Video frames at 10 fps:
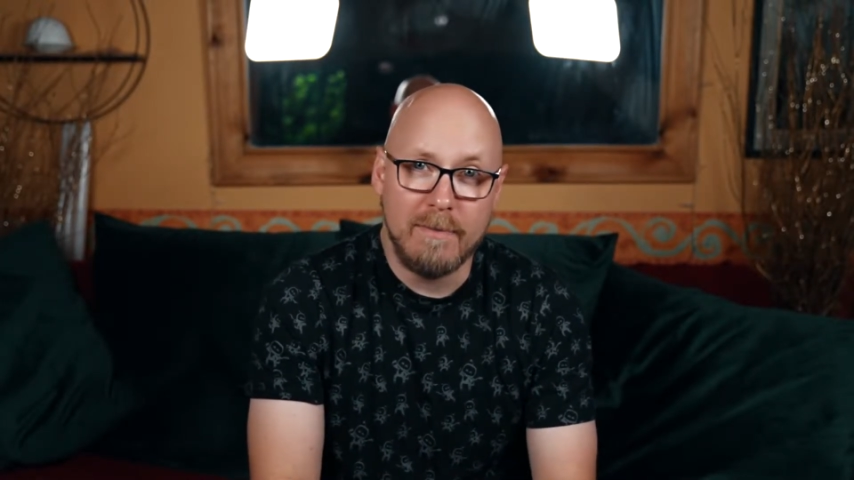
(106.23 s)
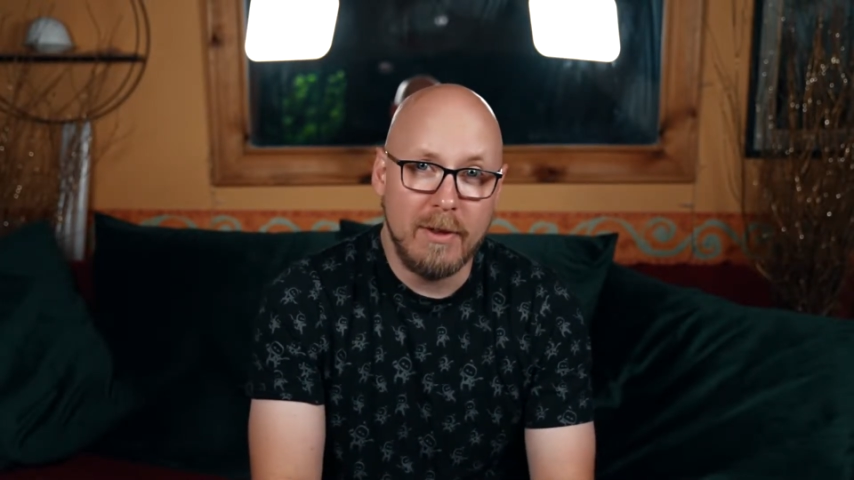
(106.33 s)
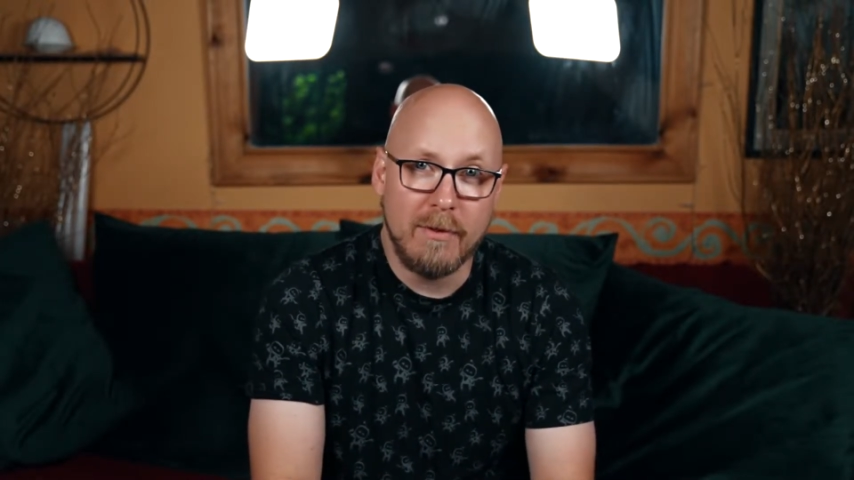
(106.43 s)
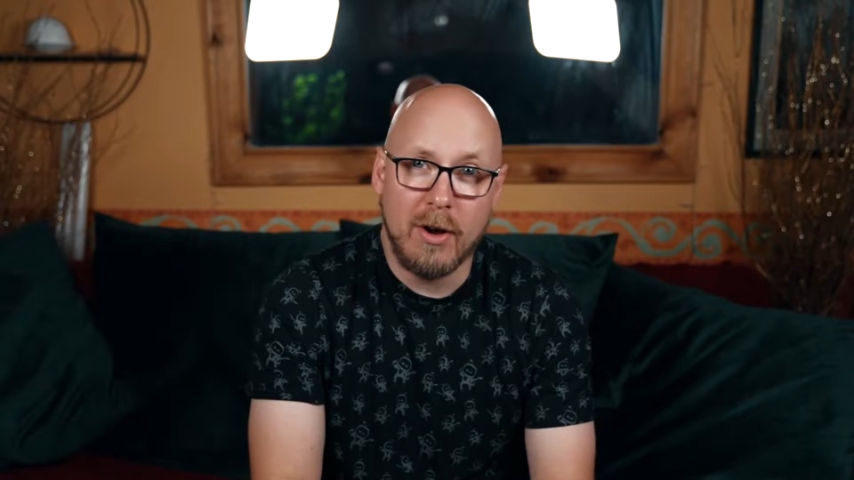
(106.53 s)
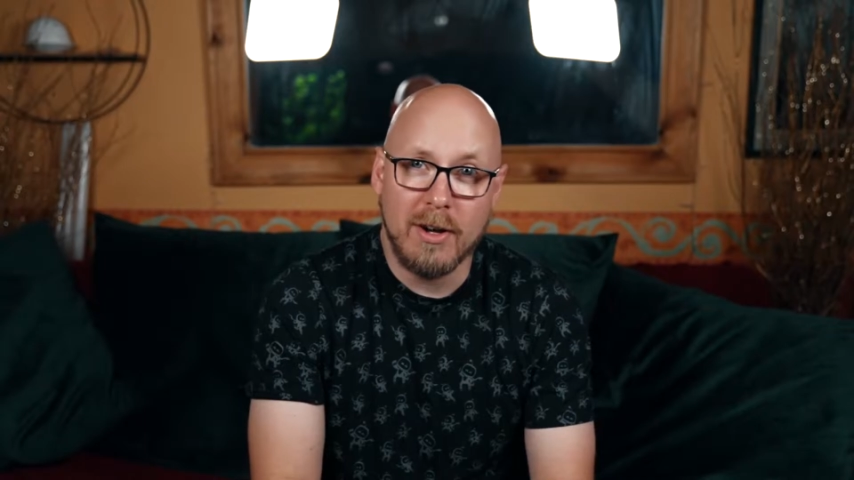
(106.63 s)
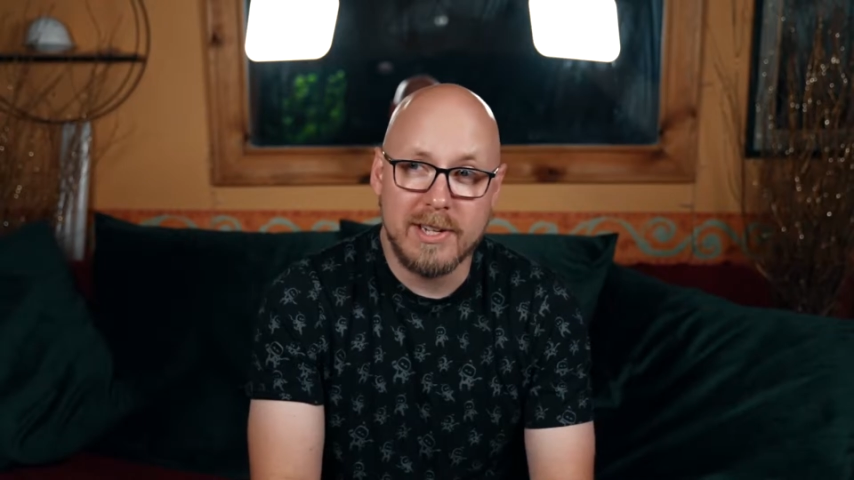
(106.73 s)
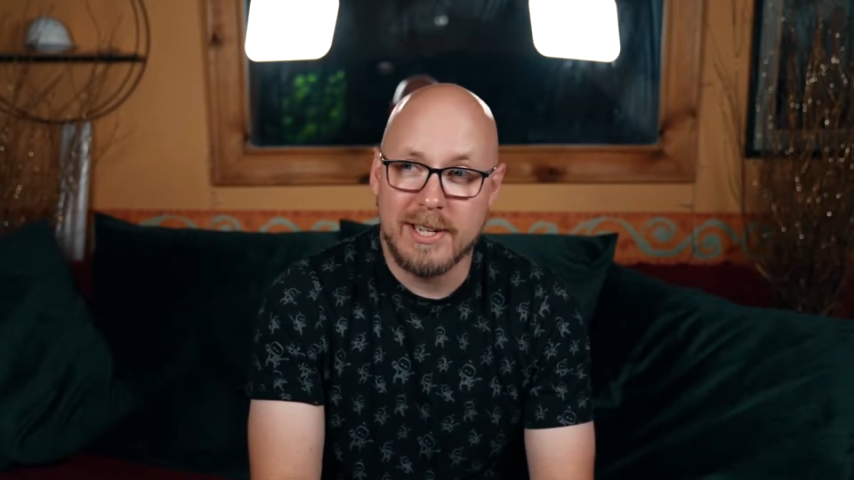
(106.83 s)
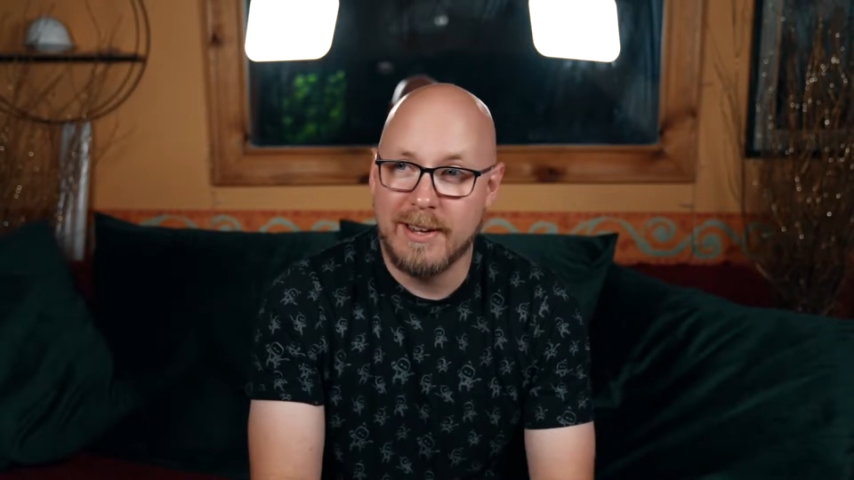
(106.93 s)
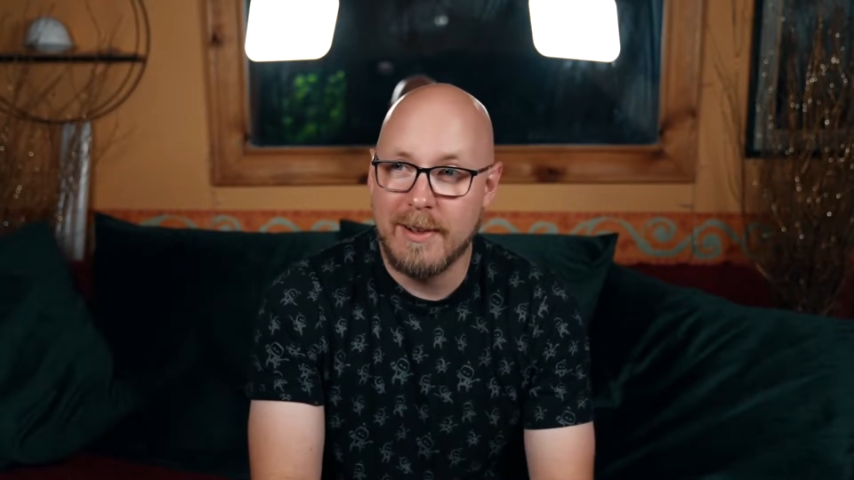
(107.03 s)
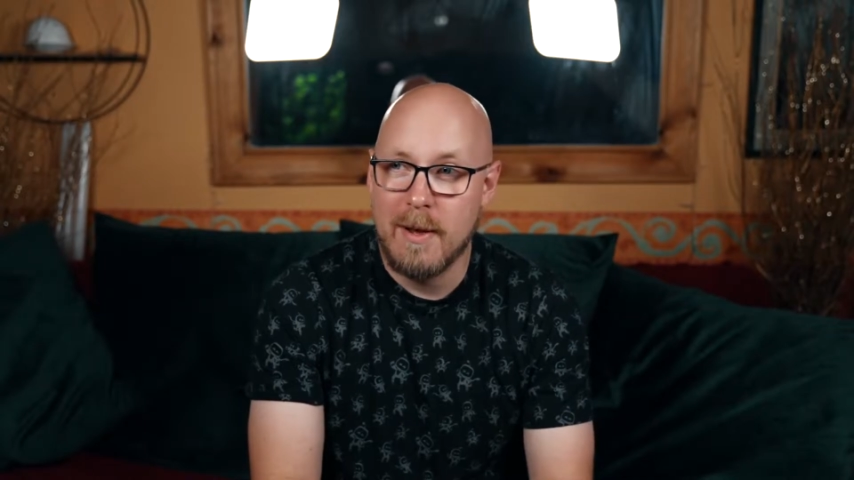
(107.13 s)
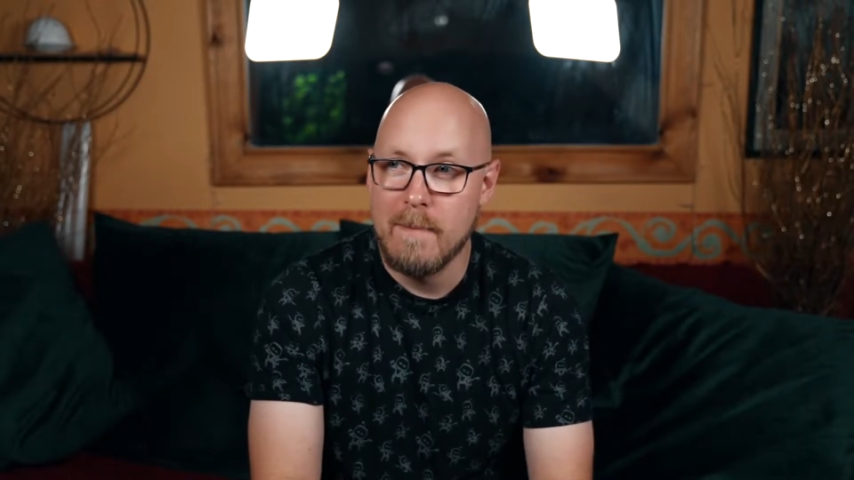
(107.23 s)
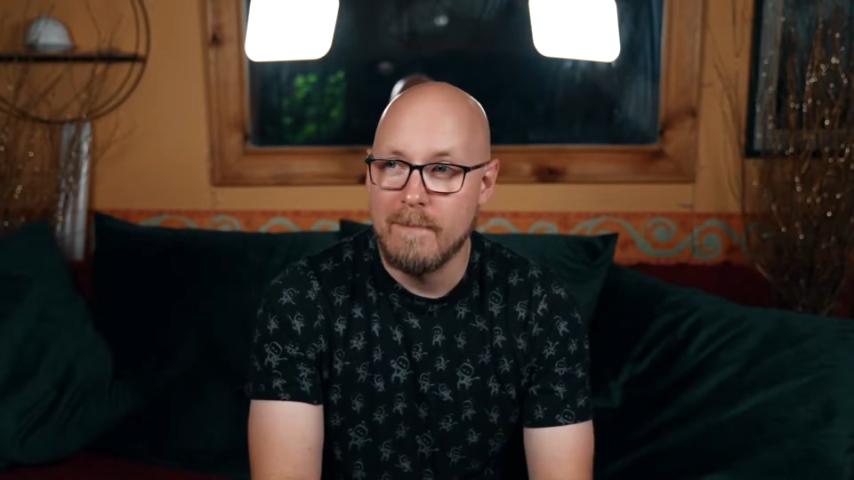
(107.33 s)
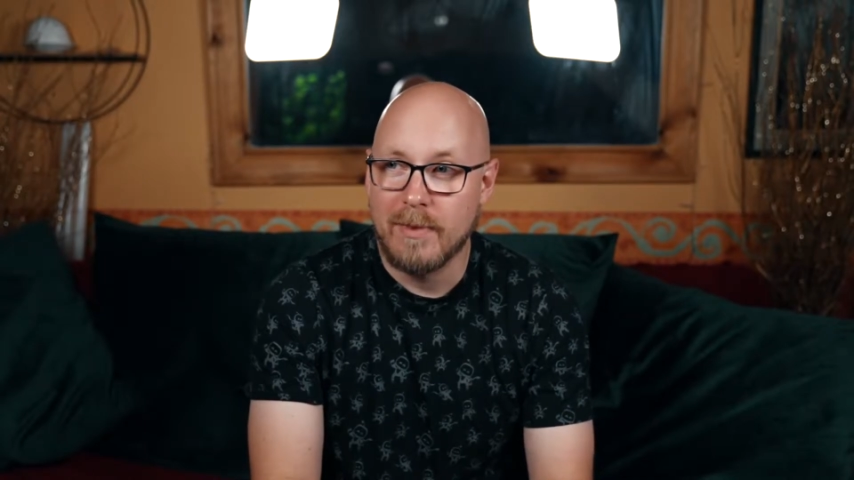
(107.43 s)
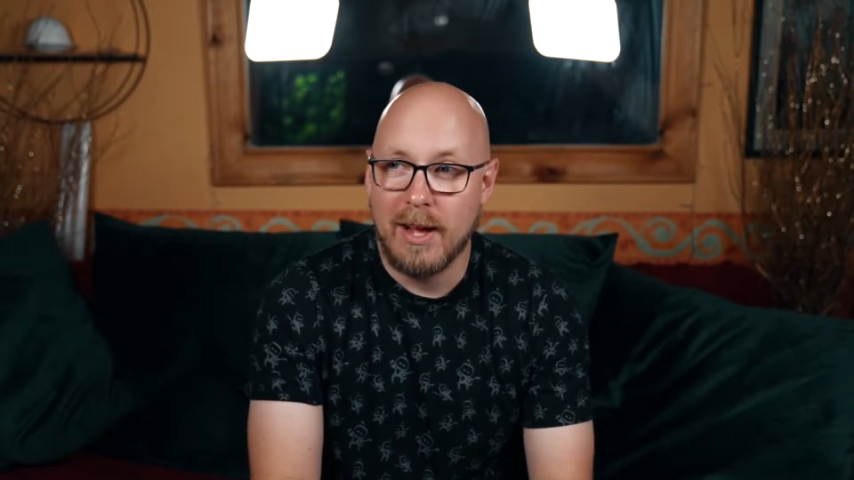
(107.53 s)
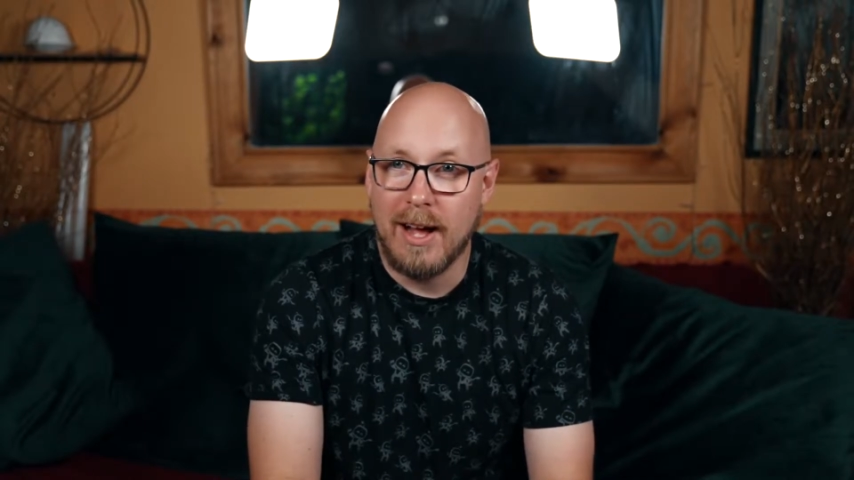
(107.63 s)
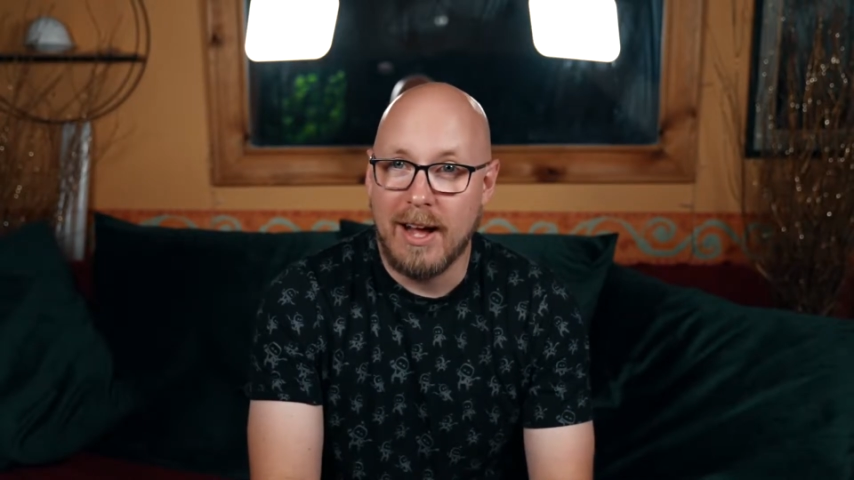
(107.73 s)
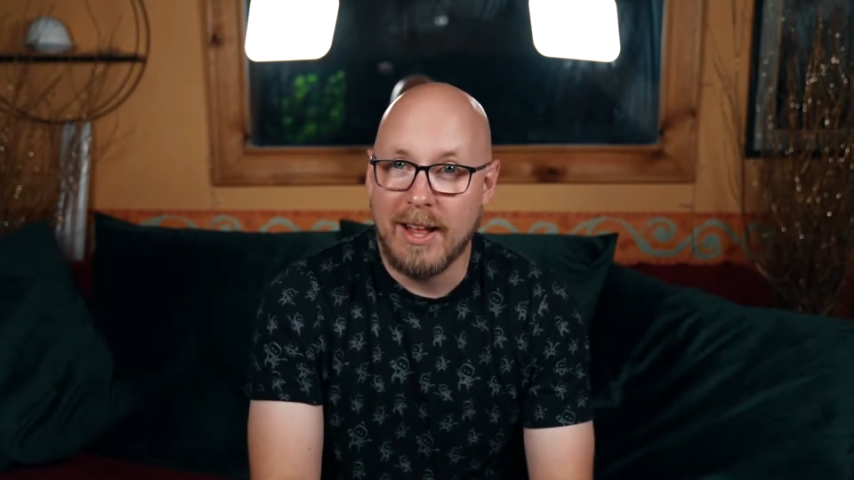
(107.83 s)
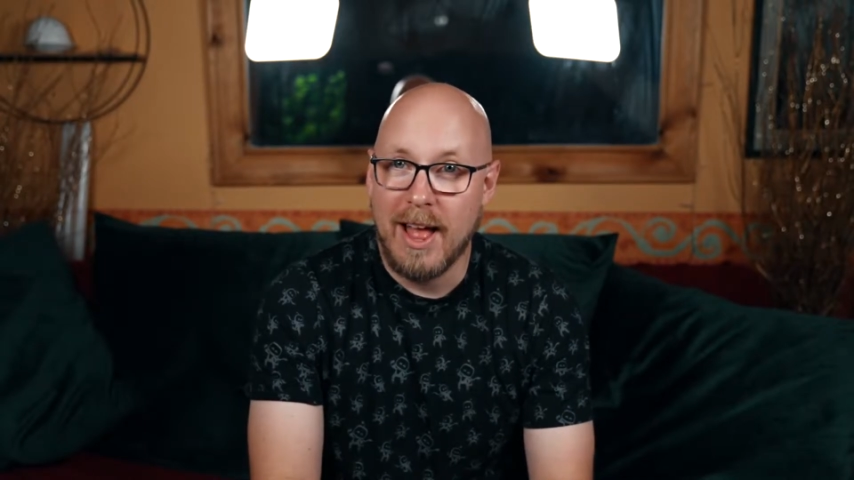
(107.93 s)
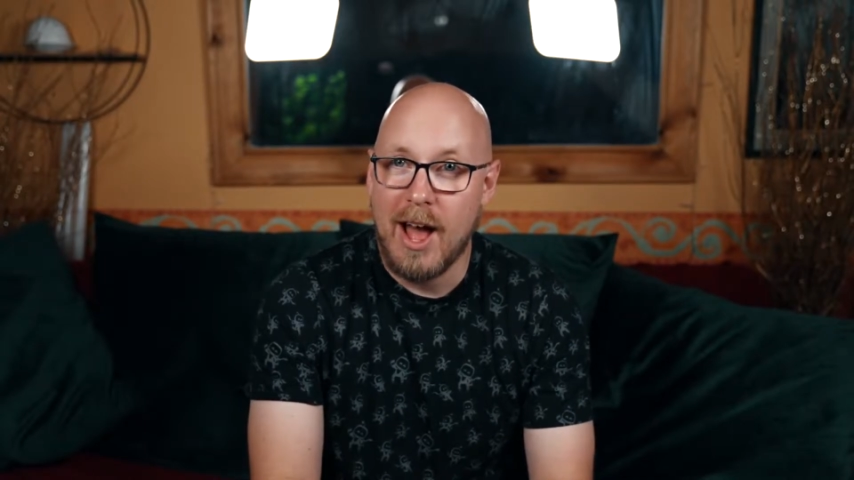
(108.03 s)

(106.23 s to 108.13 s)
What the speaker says: you've got I